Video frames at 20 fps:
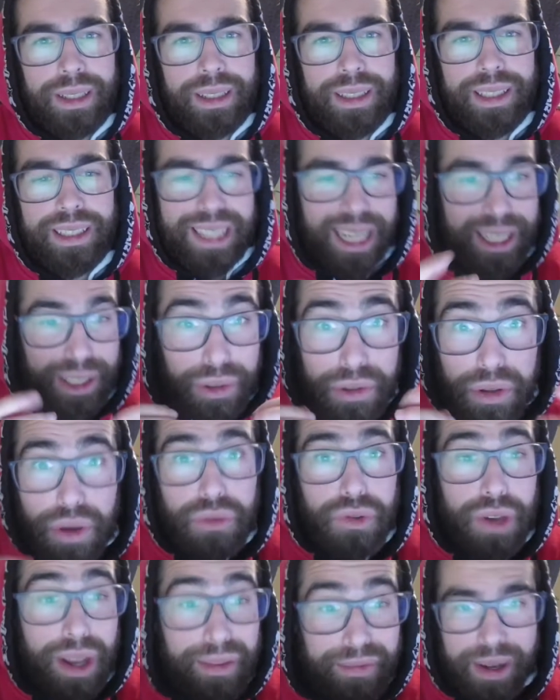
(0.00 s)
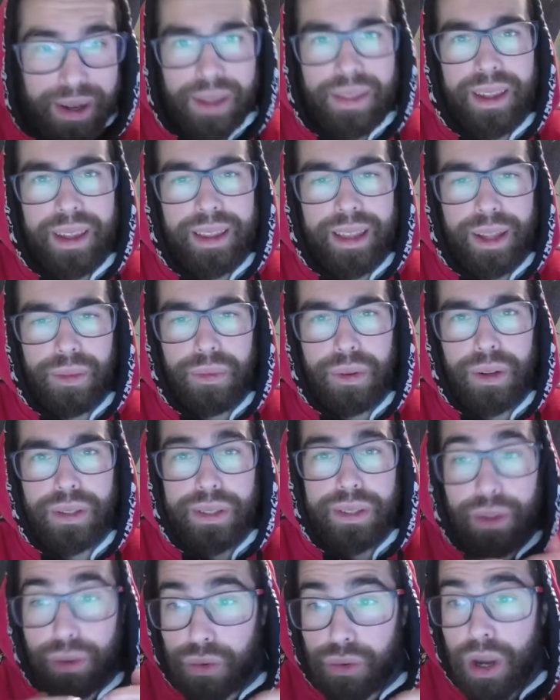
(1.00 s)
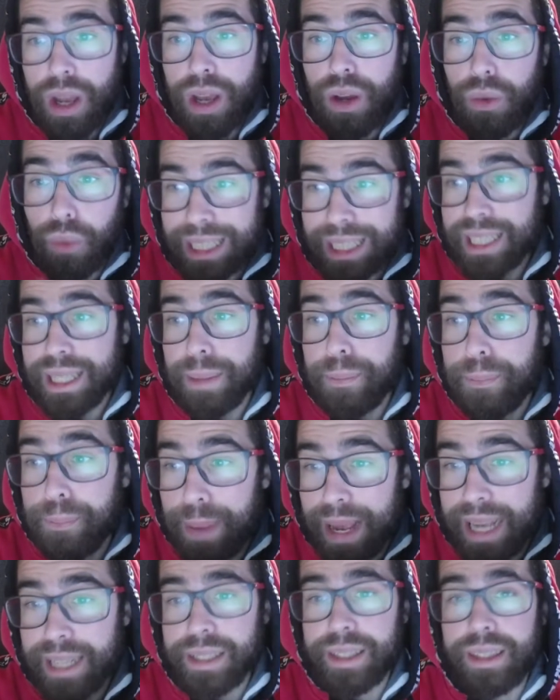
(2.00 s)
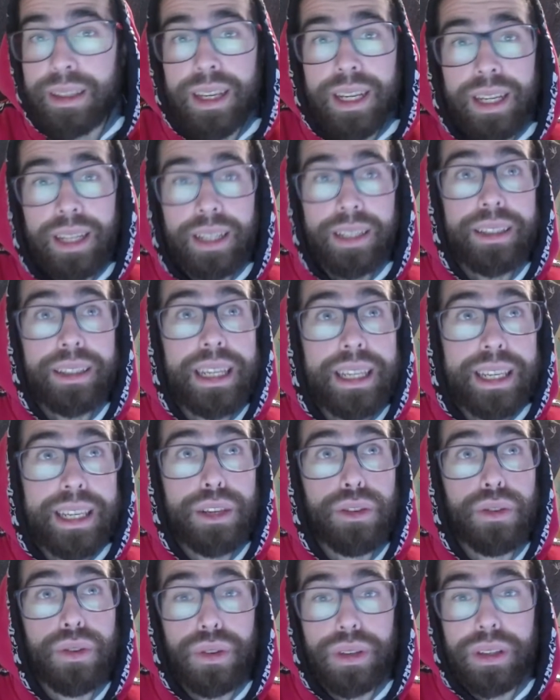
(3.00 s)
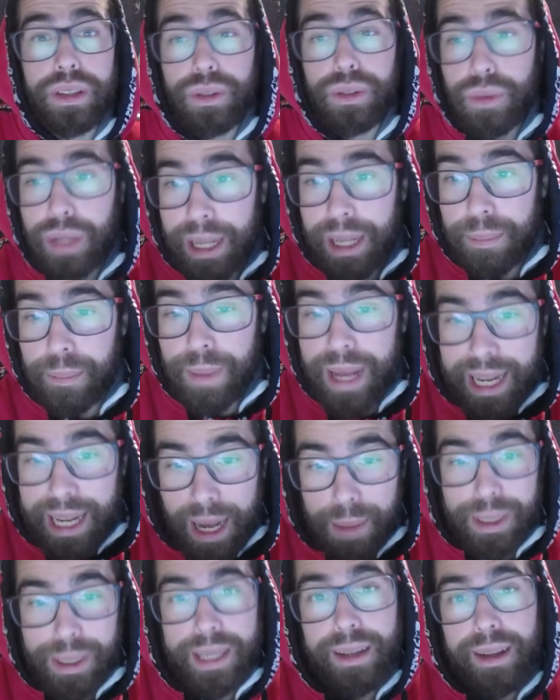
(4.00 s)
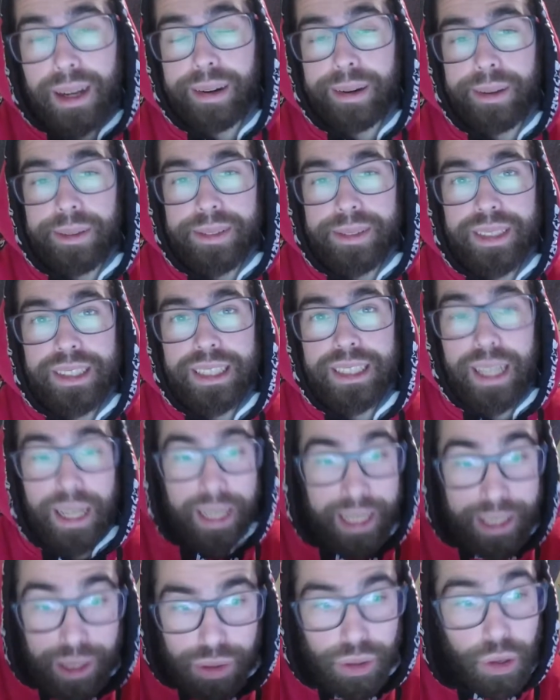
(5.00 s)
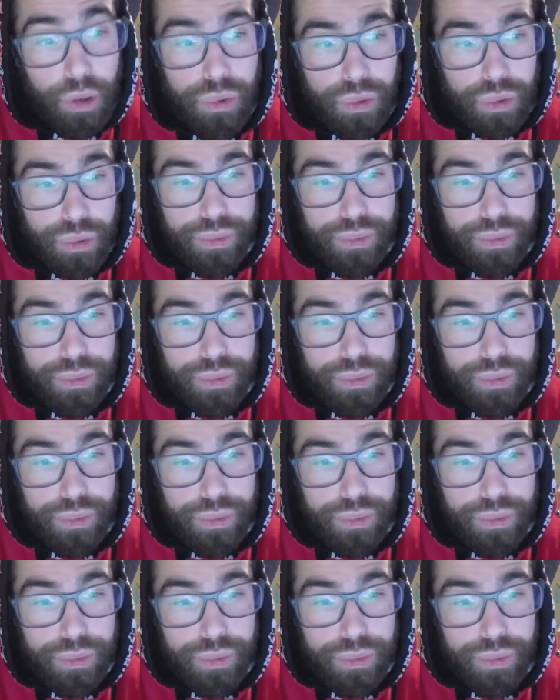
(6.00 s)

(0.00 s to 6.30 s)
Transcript: Just knows everything. That voice knows what's the best decision you, you can make up here. It knows.